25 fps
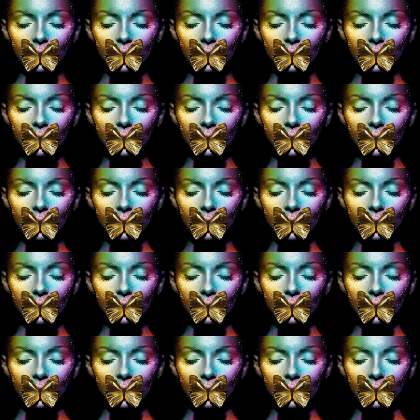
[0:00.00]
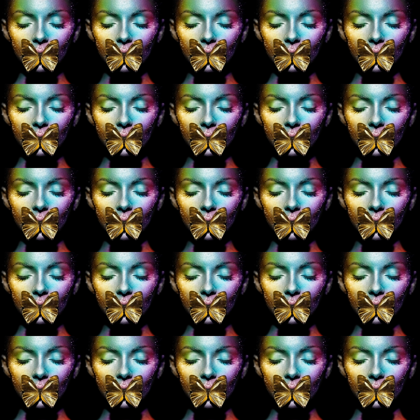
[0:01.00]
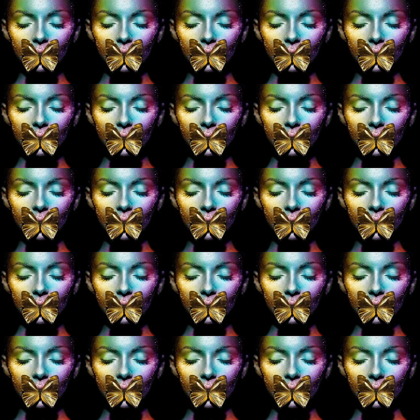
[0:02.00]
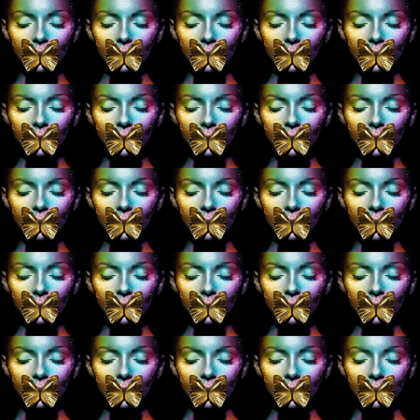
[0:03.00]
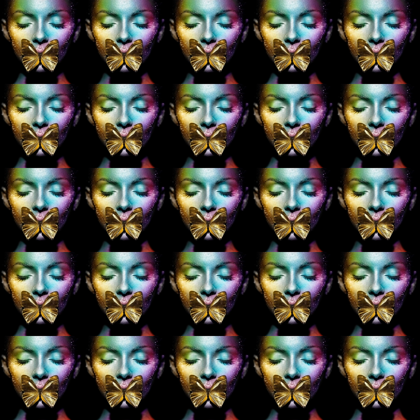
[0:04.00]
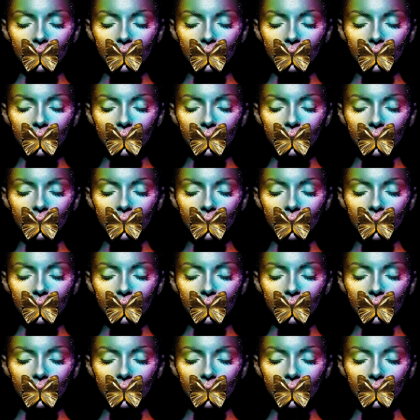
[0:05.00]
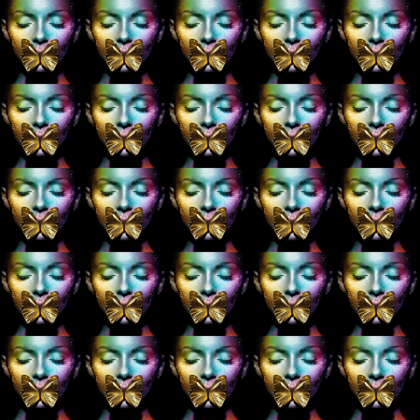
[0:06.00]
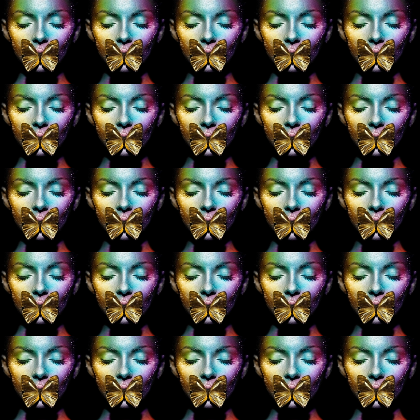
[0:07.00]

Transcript: The face doesn't move, so there is nothing to read.